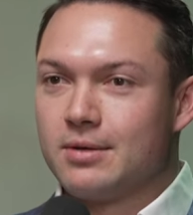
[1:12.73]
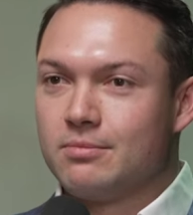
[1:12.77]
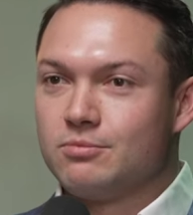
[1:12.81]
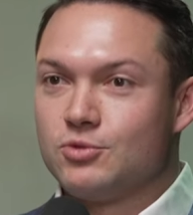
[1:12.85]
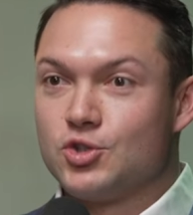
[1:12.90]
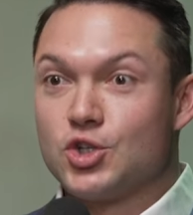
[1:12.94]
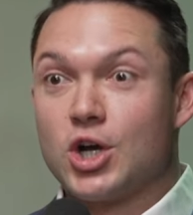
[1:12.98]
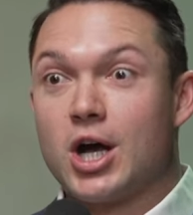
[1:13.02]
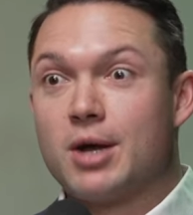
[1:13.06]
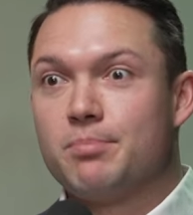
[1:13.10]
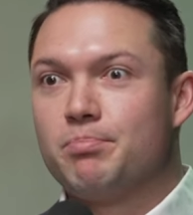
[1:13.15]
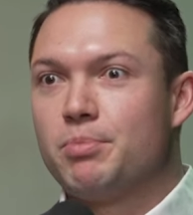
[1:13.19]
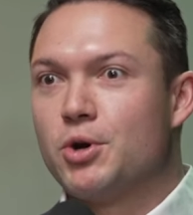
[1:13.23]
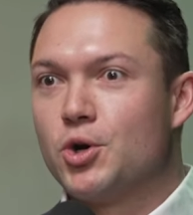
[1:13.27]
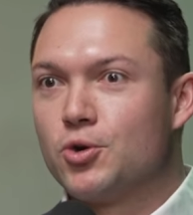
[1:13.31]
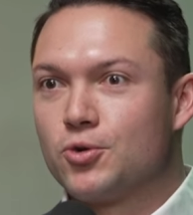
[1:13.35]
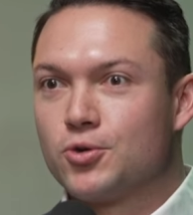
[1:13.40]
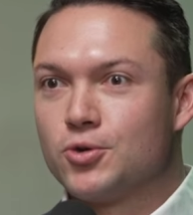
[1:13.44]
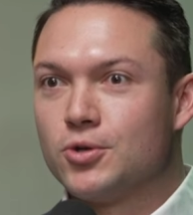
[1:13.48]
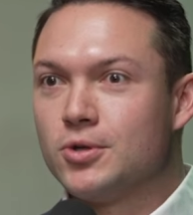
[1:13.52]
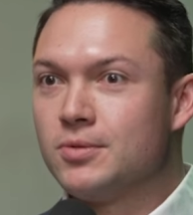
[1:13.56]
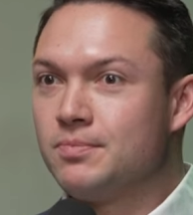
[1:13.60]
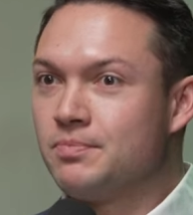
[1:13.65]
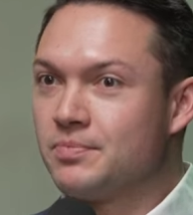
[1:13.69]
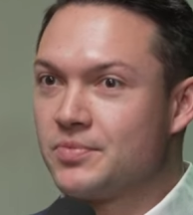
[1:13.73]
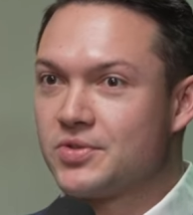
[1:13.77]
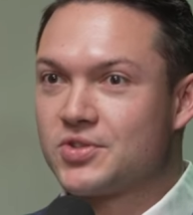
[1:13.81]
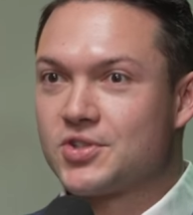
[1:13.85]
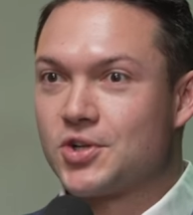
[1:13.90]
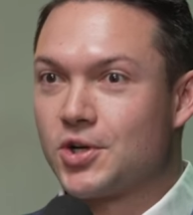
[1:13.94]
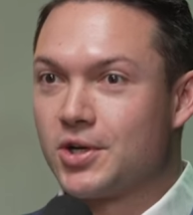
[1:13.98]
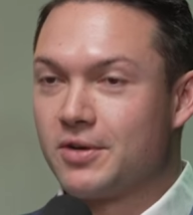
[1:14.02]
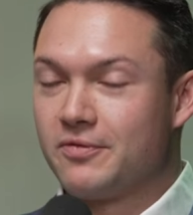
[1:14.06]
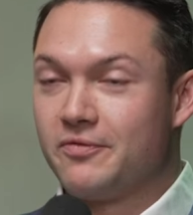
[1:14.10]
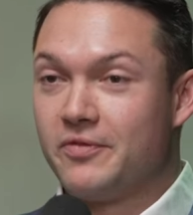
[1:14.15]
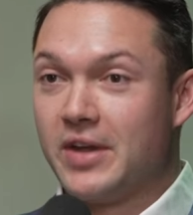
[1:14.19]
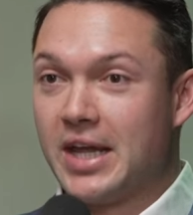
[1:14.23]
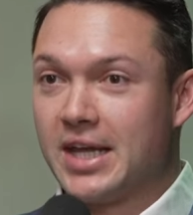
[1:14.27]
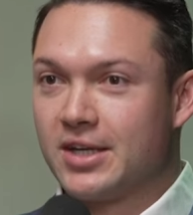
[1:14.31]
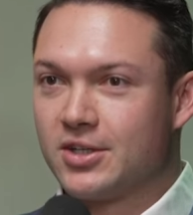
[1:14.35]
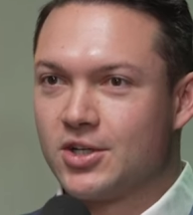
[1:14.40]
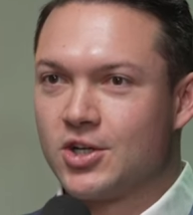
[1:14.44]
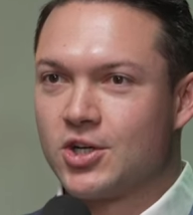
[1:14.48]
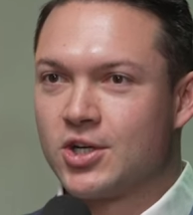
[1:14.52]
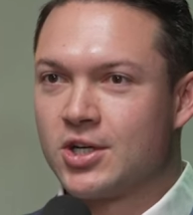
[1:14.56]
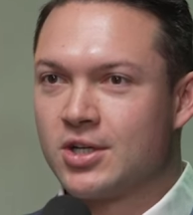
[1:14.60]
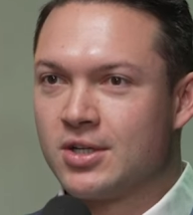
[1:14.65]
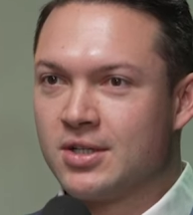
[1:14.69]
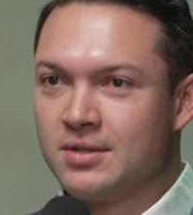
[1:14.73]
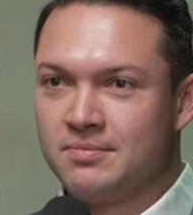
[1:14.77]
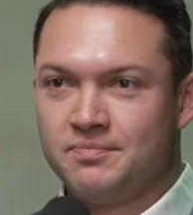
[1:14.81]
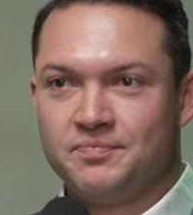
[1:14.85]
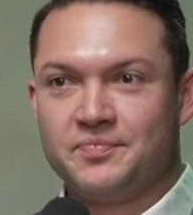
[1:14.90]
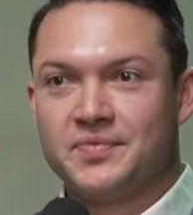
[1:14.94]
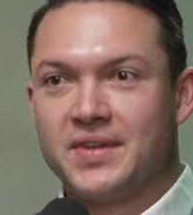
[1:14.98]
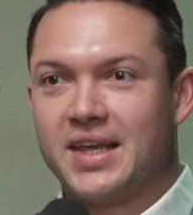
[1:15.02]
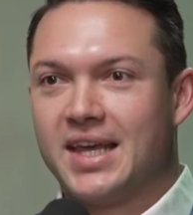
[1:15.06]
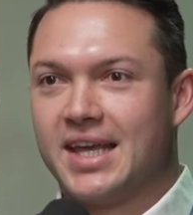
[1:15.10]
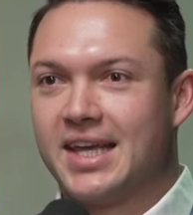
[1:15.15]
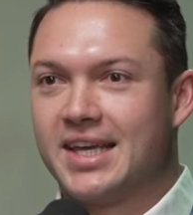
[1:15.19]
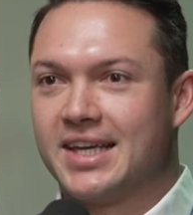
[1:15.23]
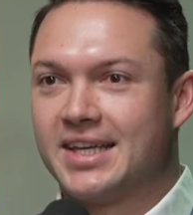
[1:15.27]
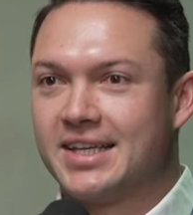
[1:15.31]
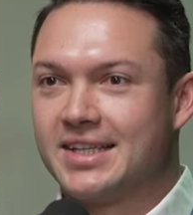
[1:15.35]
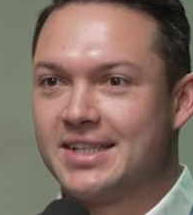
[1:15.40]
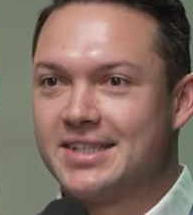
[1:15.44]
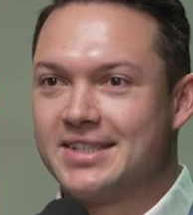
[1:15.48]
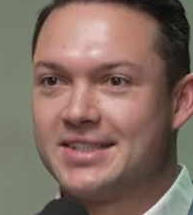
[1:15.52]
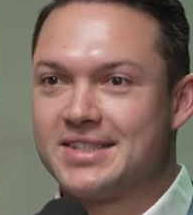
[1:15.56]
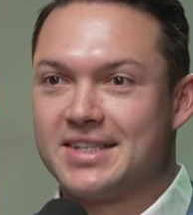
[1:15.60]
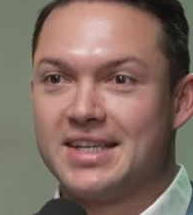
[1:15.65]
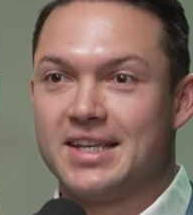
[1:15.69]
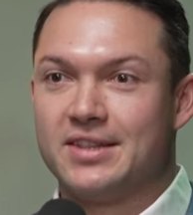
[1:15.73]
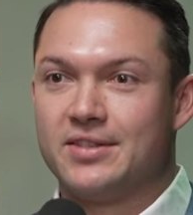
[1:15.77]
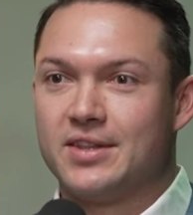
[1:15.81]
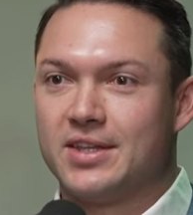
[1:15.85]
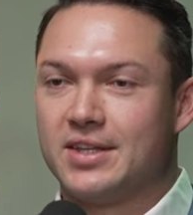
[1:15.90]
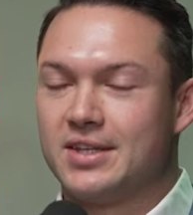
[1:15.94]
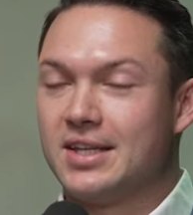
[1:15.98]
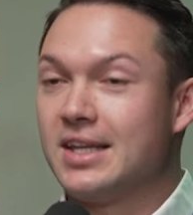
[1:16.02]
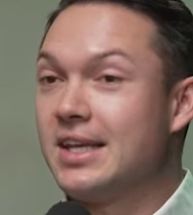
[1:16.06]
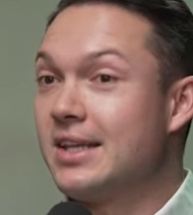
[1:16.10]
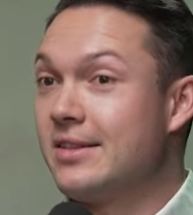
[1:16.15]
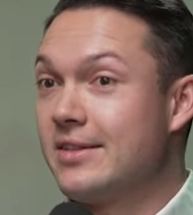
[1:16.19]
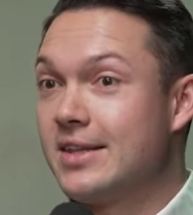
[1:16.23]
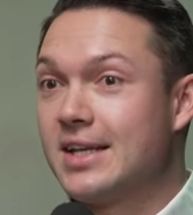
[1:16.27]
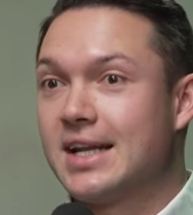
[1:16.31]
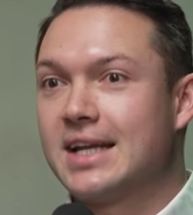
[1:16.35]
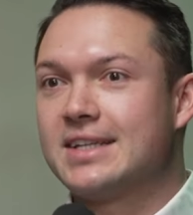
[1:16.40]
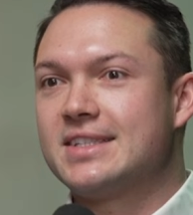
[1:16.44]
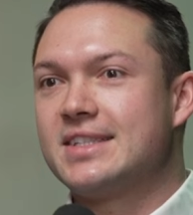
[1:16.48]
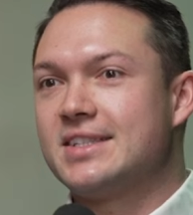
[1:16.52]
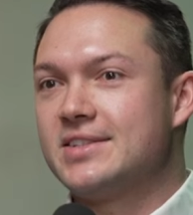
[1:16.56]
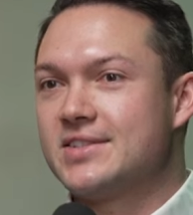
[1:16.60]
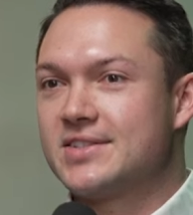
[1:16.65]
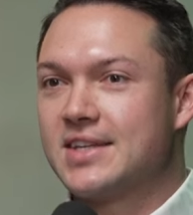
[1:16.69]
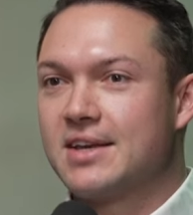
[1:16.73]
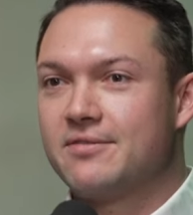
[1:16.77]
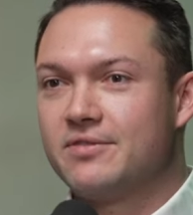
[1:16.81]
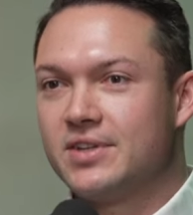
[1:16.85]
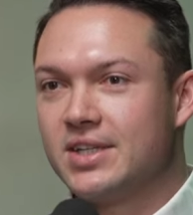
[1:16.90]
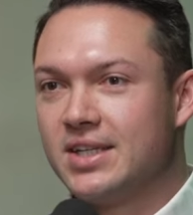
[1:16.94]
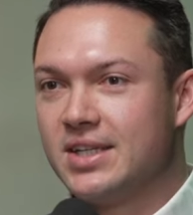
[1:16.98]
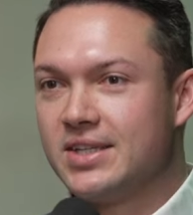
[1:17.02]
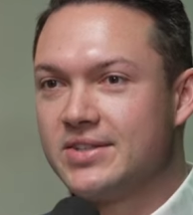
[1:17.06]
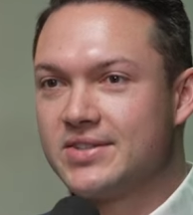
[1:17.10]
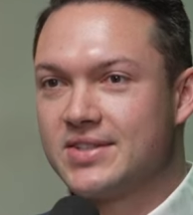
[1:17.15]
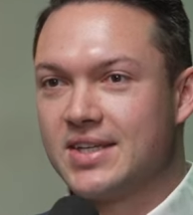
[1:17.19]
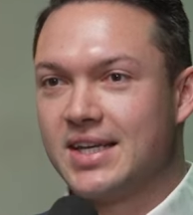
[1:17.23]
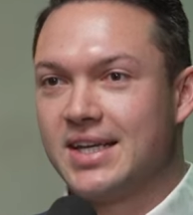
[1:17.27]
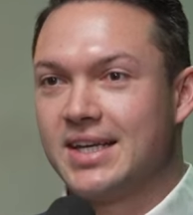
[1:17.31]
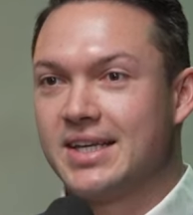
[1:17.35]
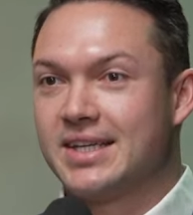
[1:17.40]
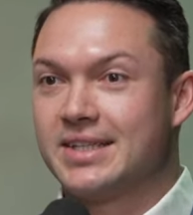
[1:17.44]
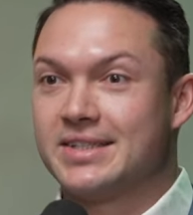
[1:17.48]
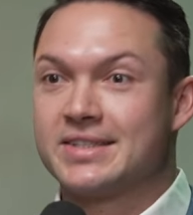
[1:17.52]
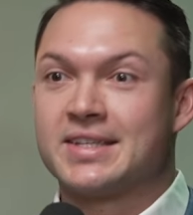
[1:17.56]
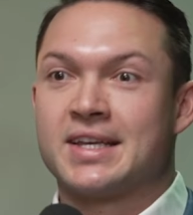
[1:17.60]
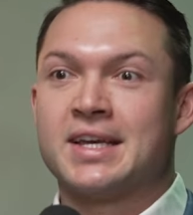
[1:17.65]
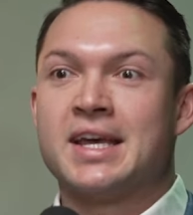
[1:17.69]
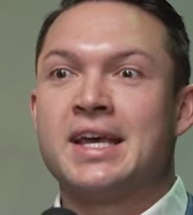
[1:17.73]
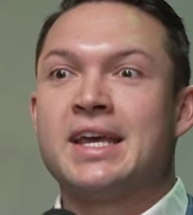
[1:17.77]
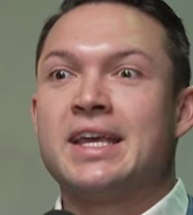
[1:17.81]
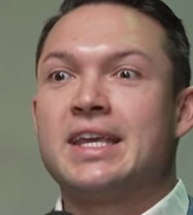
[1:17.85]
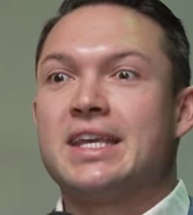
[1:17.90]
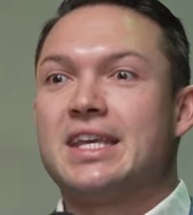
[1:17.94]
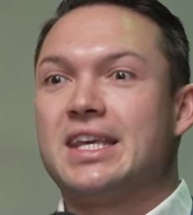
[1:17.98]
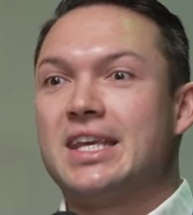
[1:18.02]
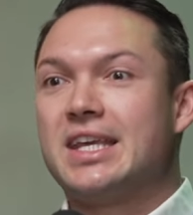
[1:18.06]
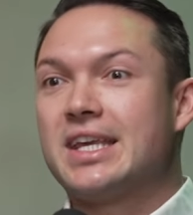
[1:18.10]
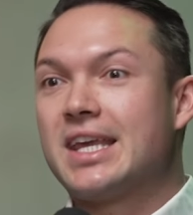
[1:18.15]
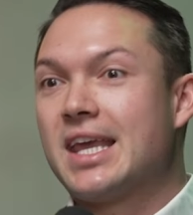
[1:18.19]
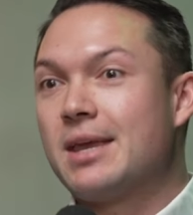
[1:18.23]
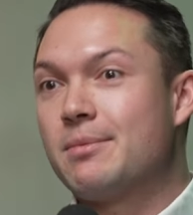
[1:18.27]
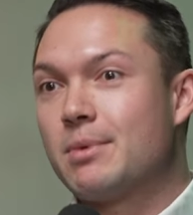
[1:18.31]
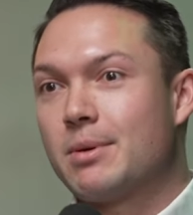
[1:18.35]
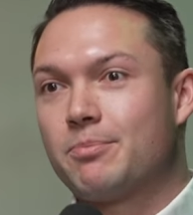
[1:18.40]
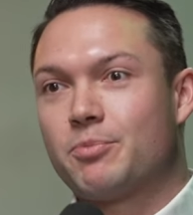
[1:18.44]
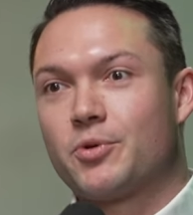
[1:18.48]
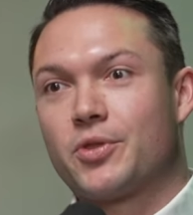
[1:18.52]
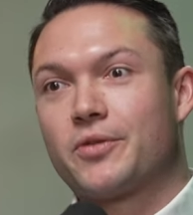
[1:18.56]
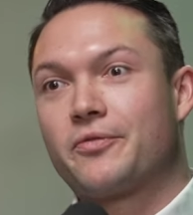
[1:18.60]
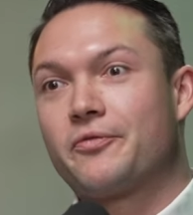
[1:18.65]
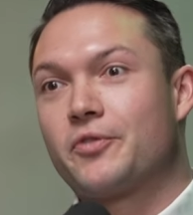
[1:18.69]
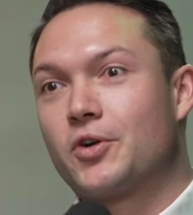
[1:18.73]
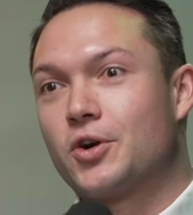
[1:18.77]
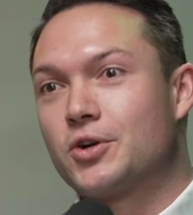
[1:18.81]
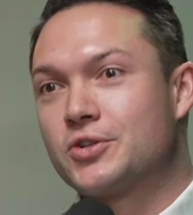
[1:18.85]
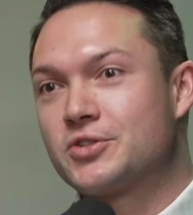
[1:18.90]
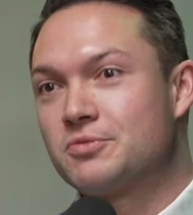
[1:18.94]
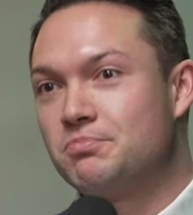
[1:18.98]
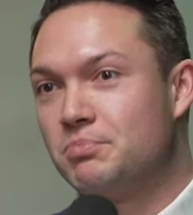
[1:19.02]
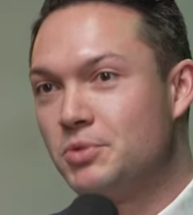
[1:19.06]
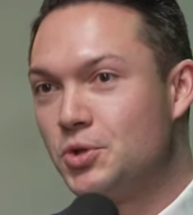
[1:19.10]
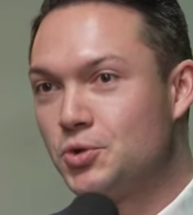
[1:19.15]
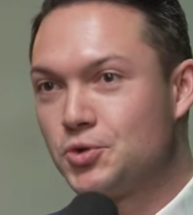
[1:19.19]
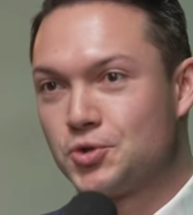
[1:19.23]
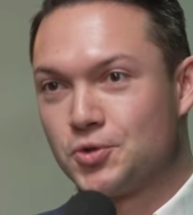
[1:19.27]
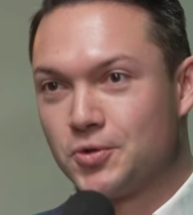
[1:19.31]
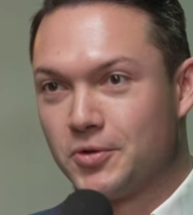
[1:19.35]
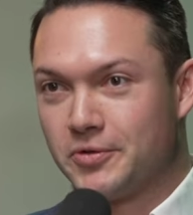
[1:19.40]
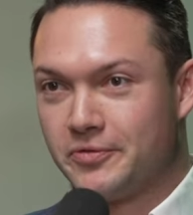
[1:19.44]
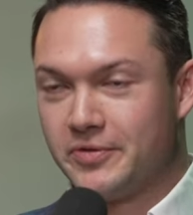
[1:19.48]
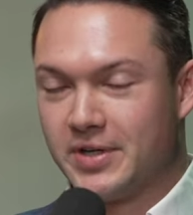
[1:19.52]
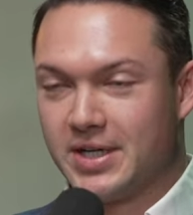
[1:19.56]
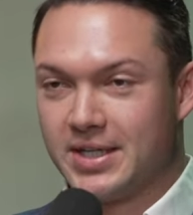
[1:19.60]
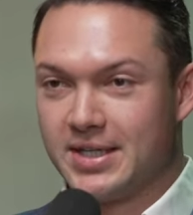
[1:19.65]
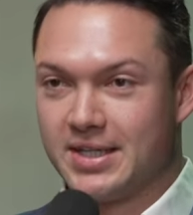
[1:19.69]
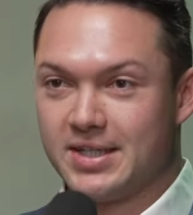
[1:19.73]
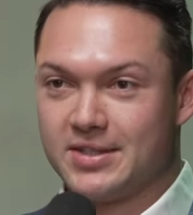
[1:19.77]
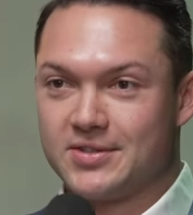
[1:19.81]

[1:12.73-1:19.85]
John Bogle started Vanguard and in the 1970s, and he came up with the first mutual fund.